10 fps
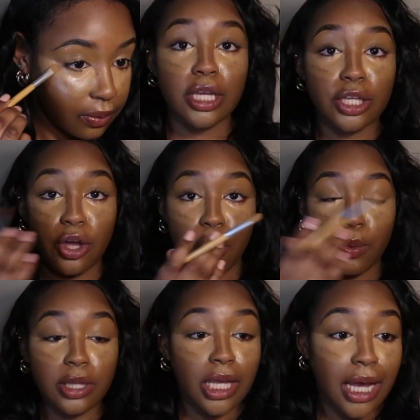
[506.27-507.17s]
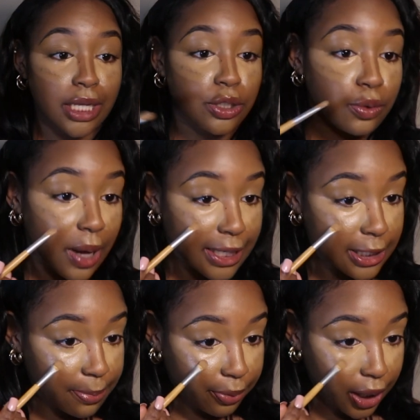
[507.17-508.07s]
And y'all, one thing I do, I
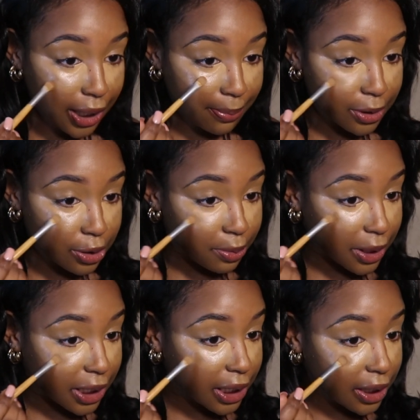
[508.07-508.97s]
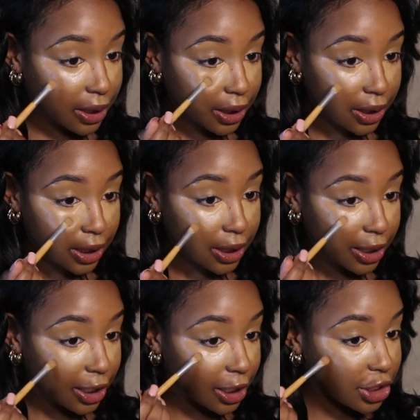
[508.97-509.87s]
spray between
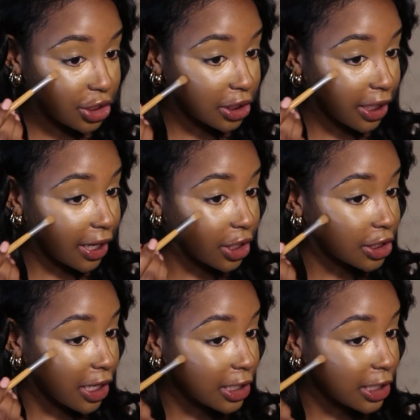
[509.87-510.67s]
each layers.